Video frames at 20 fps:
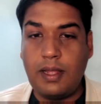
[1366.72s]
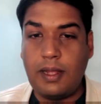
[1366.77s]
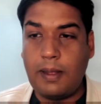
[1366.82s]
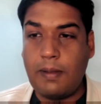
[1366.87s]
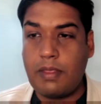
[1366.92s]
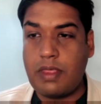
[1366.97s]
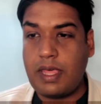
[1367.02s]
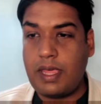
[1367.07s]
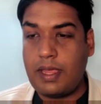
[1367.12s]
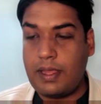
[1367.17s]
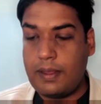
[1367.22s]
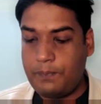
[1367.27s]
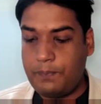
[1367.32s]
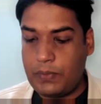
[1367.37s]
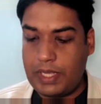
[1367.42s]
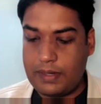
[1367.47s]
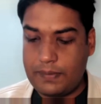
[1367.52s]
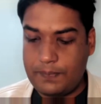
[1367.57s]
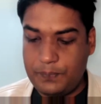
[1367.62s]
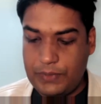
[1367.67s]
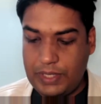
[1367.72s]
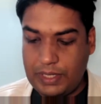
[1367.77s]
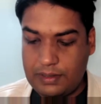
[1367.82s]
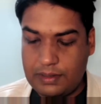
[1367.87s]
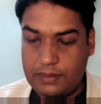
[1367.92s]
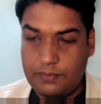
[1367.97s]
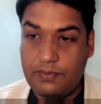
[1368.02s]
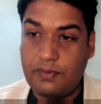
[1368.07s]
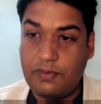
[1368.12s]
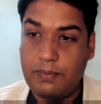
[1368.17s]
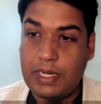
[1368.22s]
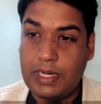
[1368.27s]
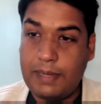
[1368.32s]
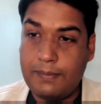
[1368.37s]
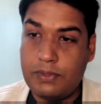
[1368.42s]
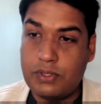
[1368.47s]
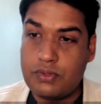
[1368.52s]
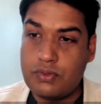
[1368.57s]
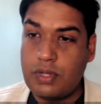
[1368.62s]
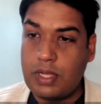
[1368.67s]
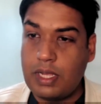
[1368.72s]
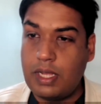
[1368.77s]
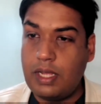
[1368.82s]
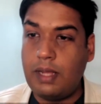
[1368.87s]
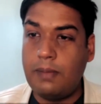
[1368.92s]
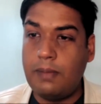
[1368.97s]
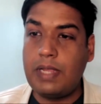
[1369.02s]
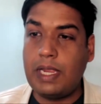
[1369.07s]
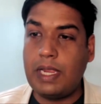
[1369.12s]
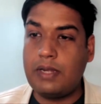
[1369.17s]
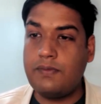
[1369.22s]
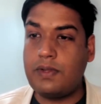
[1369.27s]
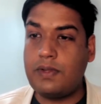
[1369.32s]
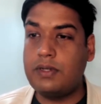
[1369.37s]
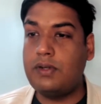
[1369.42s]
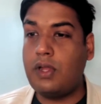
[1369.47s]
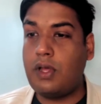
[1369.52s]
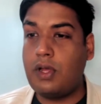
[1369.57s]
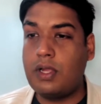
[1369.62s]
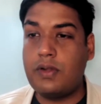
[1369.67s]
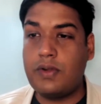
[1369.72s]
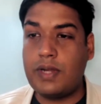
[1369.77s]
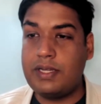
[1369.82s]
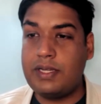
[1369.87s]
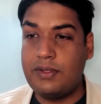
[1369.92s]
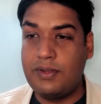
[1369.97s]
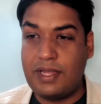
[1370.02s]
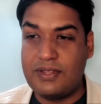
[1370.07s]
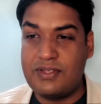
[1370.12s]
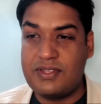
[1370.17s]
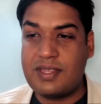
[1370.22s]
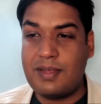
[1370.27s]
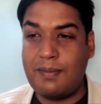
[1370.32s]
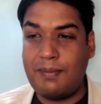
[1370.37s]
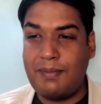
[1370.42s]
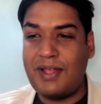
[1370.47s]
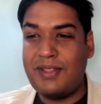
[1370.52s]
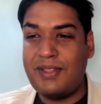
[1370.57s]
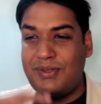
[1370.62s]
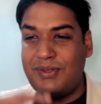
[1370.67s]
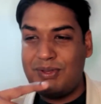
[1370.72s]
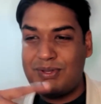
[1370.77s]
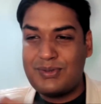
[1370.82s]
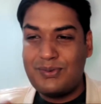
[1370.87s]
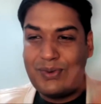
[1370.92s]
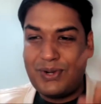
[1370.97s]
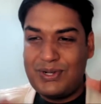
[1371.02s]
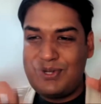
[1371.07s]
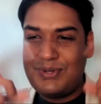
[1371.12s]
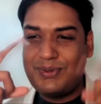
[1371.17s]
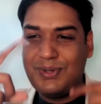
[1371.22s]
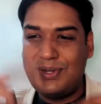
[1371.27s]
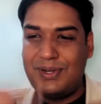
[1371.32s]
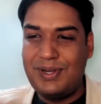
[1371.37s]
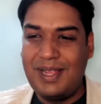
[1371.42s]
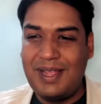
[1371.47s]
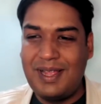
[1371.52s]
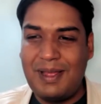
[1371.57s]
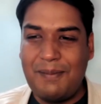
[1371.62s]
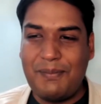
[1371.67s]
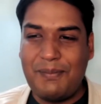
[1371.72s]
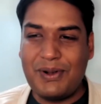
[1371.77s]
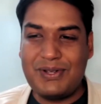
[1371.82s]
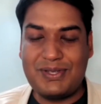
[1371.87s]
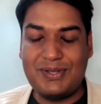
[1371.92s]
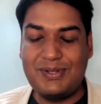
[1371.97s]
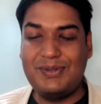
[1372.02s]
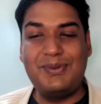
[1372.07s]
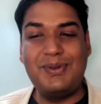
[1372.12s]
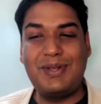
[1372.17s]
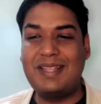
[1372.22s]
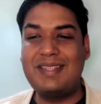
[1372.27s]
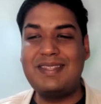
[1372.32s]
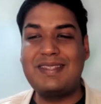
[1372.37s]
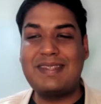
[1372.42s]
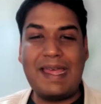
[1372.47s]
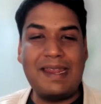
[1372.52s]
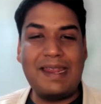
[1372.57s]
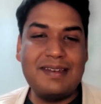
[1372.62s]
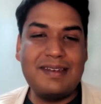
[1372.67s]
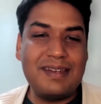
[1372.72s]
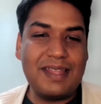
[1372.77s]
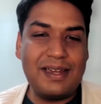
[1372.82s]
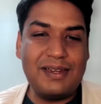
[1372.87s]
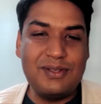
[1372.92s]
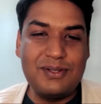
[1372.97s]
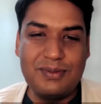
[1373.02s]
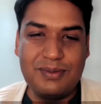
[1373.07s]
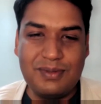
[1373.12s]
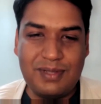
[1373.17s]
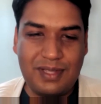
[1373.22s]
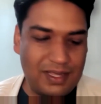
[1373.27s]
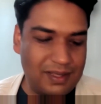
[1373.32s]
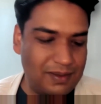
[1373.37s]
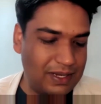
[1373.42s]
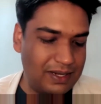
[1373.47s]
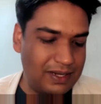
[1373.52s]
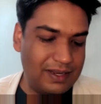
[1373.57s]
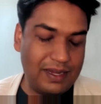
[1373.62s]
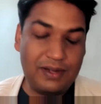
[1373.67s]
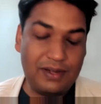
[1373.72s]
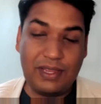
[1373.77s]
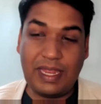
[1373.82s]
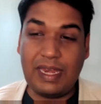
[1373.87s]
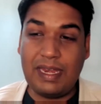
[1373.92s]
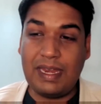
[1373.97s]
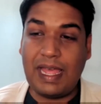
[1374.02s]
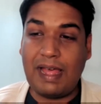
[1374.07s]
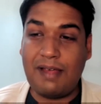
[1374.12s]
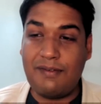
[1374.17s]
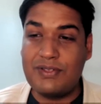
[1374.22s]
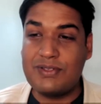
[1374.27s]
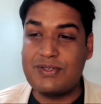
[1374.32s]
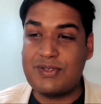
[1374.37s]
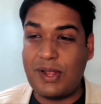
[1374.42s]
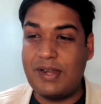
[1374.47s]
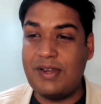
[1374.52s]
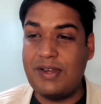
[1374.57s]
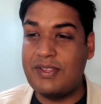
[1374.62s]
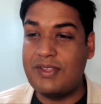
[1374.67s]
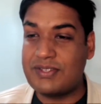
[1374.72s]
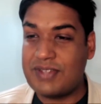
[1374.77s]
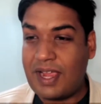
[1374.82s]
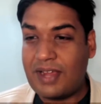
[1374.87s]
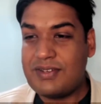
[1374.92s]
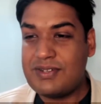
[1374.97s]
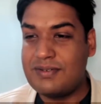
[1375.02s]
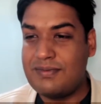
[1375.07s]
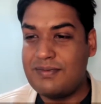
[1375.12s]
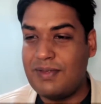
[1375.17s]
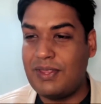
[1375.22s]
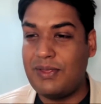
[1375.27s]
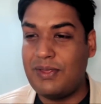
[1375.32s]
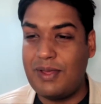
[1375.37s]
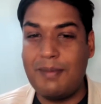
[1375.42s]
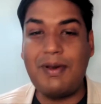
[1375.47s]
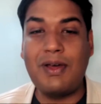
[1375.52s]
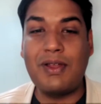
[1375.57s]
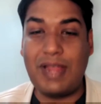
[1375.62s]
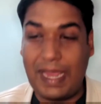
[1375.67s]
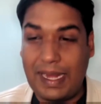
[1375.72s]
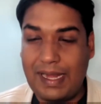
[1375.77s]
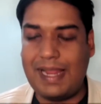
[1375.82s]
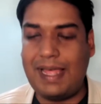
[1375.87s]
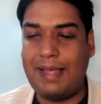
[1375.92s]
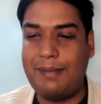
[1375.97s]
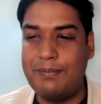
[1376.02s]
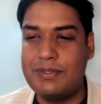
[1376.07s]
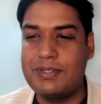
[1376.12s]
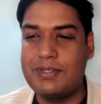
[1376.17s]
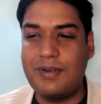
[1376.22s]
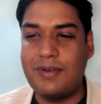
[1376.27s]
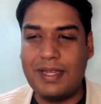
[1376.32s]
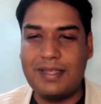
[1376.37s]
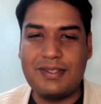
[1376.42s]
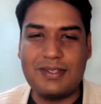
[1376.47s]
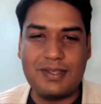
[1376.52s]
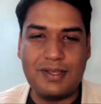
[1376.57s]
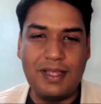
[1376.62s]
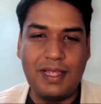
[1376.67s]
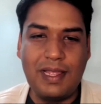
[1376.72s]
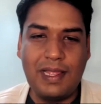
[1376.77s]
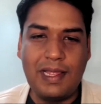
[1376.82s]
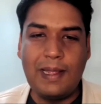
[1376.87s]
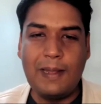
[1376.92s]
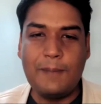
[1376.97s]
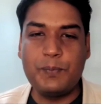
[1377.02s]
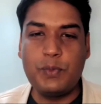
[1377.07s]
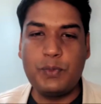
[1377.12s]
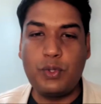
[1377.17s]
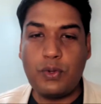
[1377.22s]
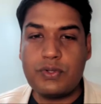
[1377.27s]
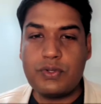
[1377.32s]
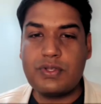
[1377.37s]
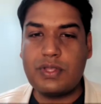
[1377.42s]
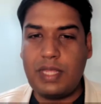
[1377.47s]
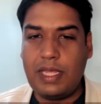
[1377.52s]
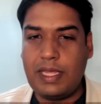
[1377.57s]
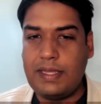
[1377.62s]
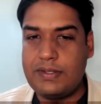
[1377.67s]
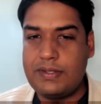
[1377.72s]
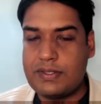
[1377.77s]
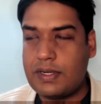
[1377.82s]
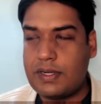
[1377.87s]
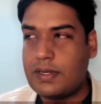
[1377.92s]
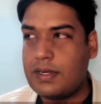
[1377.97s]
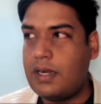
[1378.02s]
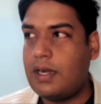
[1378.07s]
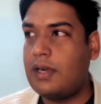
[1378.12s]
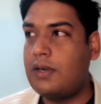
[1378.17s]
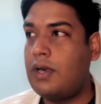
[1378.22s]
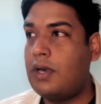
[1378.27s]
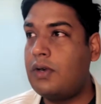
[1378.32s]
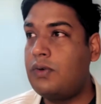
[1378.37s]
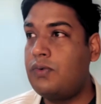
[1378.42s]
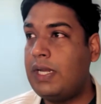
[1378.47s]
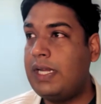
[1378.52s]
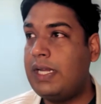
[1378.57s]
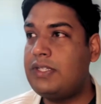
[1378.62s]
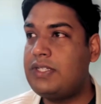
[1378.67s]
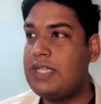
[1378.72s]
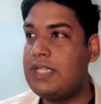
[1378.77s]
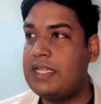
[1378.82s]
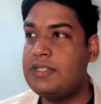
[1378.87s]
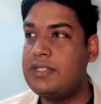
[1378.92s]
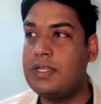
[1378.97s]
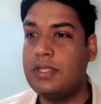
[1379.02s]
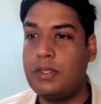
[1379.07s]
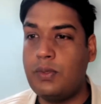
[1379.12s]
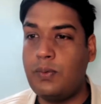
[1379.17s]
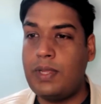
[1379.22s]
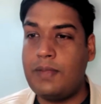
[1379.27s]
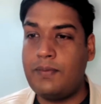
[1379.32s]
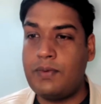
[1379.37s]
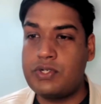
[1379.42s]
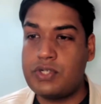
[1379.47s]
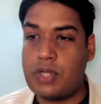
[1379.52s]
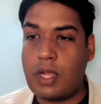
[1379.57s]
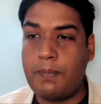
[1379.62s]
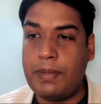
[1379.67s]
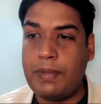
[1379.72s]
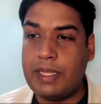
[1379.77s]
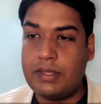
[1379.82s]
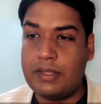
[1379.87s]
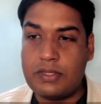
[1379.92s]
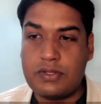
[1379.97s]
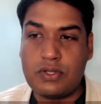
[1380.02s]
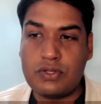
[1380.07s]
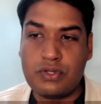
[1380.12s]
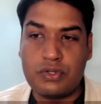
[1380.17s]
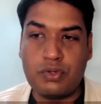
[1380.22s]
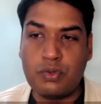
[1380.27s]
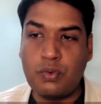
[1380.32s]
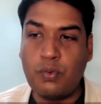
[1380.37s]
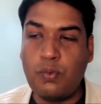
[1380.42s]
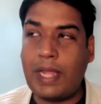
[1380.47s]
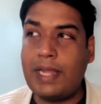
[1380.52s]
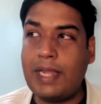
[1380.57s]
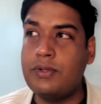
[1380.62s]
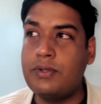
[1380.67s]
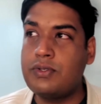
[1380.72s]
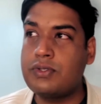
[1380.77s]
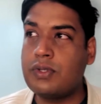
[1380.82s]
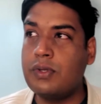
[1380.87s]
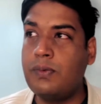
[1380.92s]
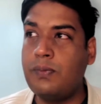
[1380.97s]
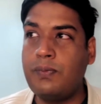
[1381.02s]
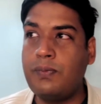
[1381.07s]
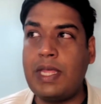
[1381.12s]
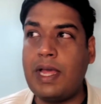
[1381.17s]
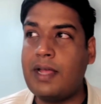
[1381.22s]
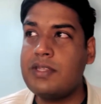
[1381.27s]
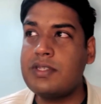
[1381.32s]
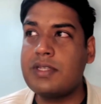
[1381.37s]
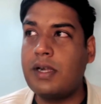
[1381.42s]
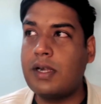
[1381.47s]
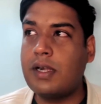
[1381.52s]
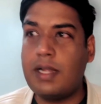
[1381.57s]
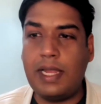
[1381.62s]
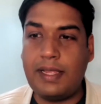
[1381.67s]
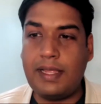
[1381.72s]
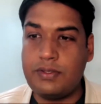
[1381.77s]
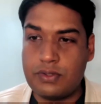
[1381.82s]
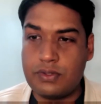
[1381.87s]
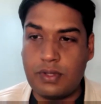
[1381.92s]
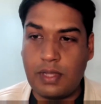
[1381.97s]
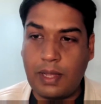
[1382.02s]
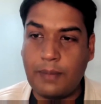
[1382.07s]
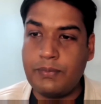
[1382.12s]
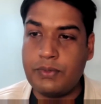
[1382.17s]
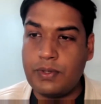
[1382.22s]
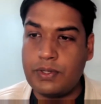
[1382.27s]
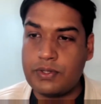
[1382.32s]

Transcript: thing that we've been able to kind of unlock, right? You can summon this virtual person who can stand and tell you and have a solid discussion with you about headlamps, right? So those things are really changing the way we're shopping, and this is true value. So we ask our clients to come to